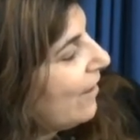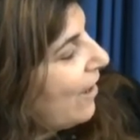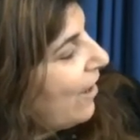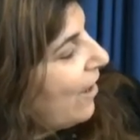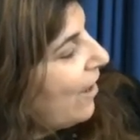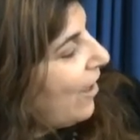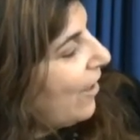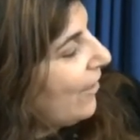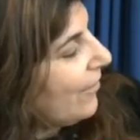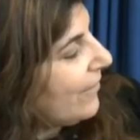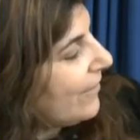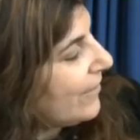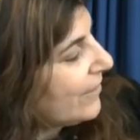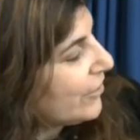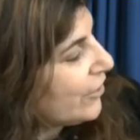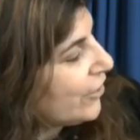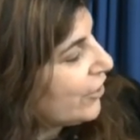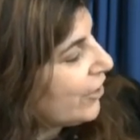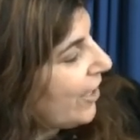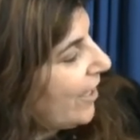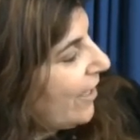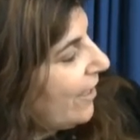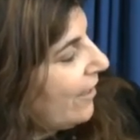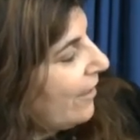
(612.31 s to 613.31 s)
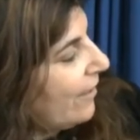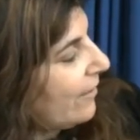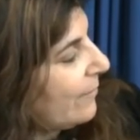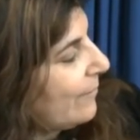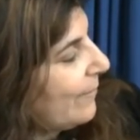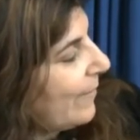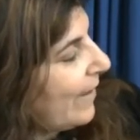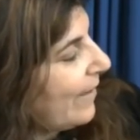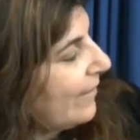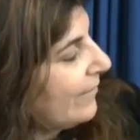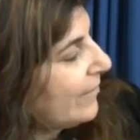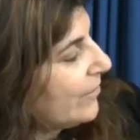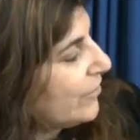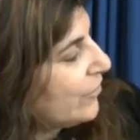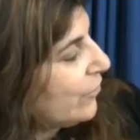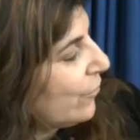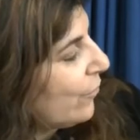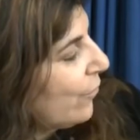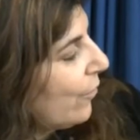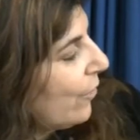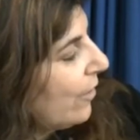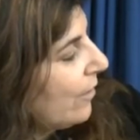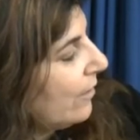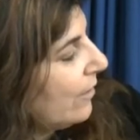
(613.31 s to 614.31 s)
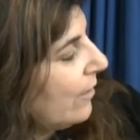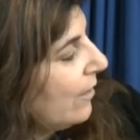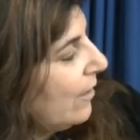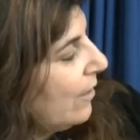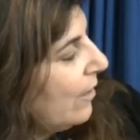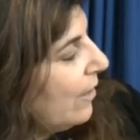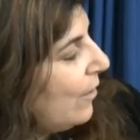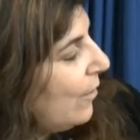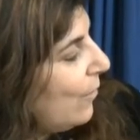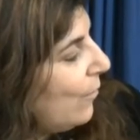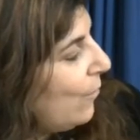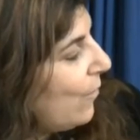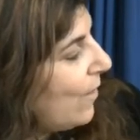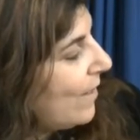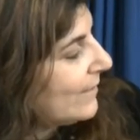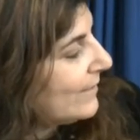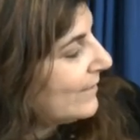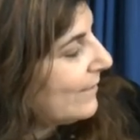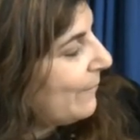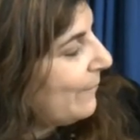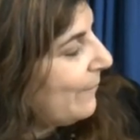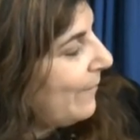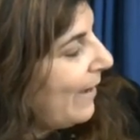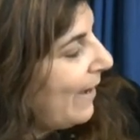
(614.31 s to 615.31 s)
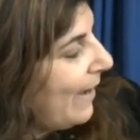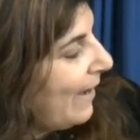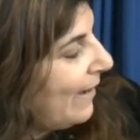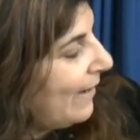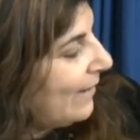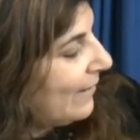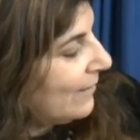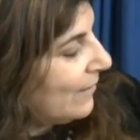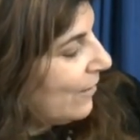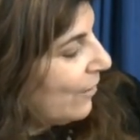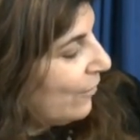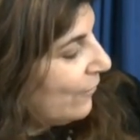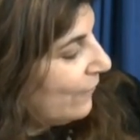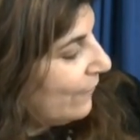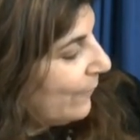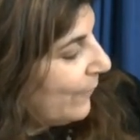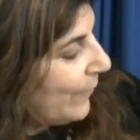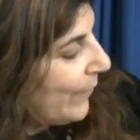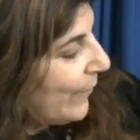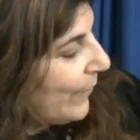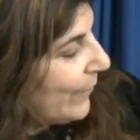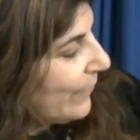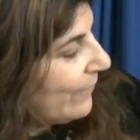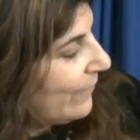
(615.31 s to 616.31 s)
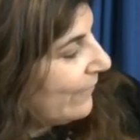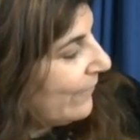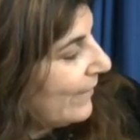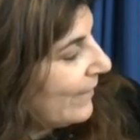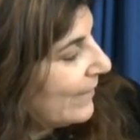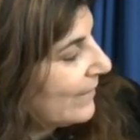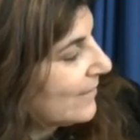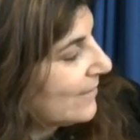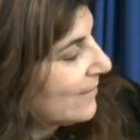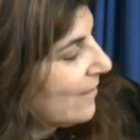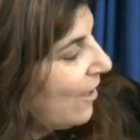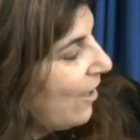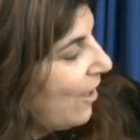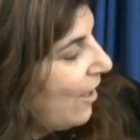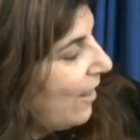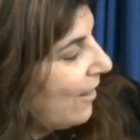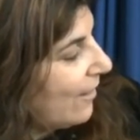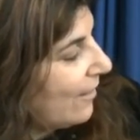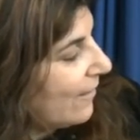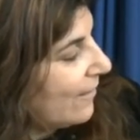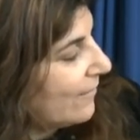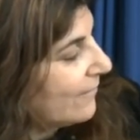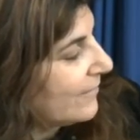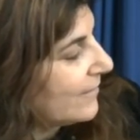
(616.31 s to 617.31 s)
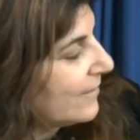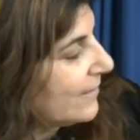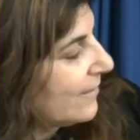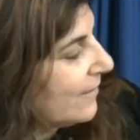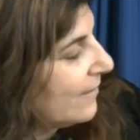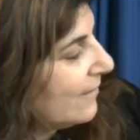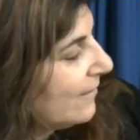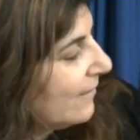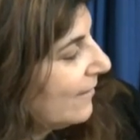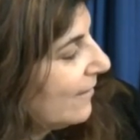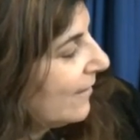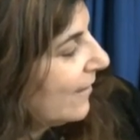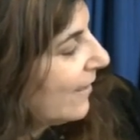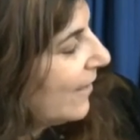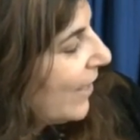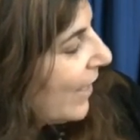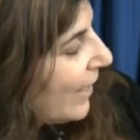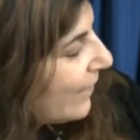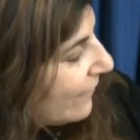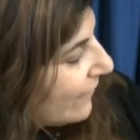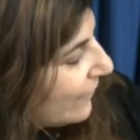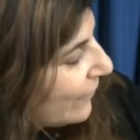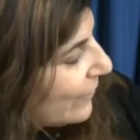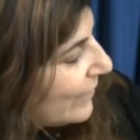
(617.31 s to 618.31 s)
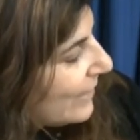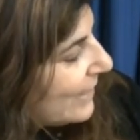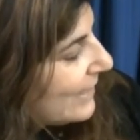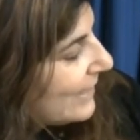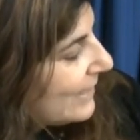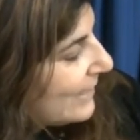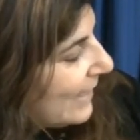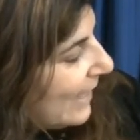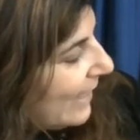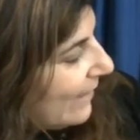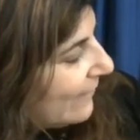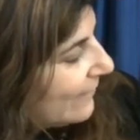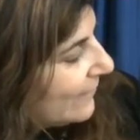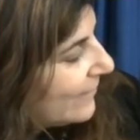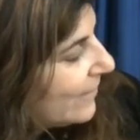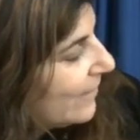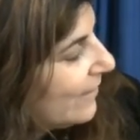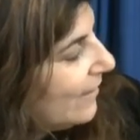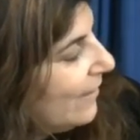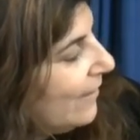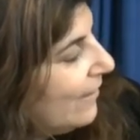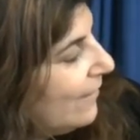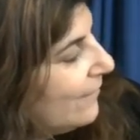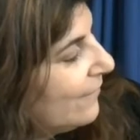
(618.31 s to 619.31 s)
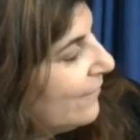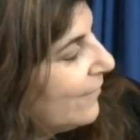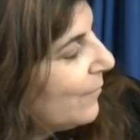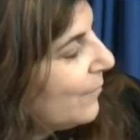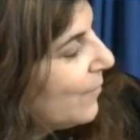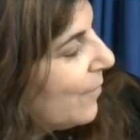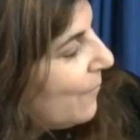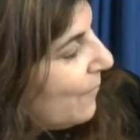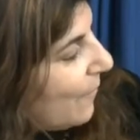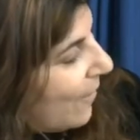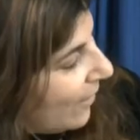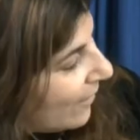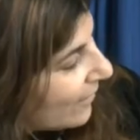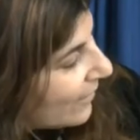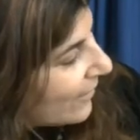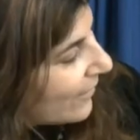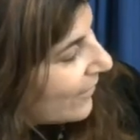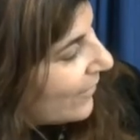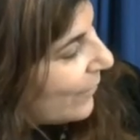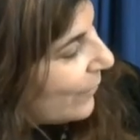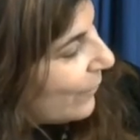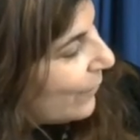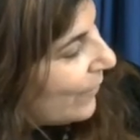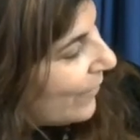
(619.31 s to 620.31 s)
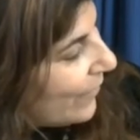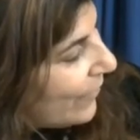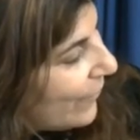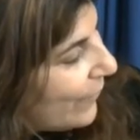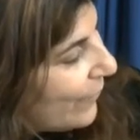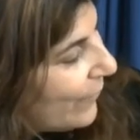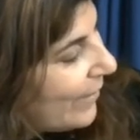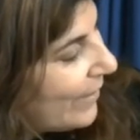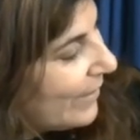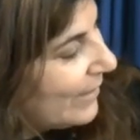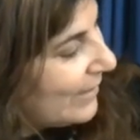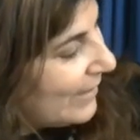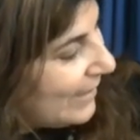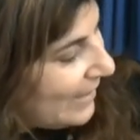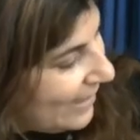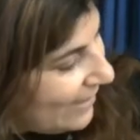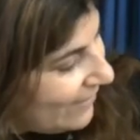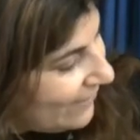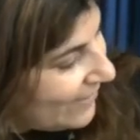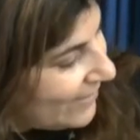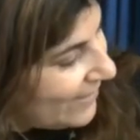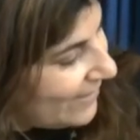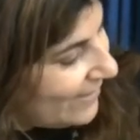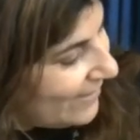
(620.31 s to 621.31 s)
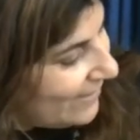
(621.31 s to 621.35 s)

on the chair by the door, was a pile of perfect olives, carefully saved from among the withering leaves.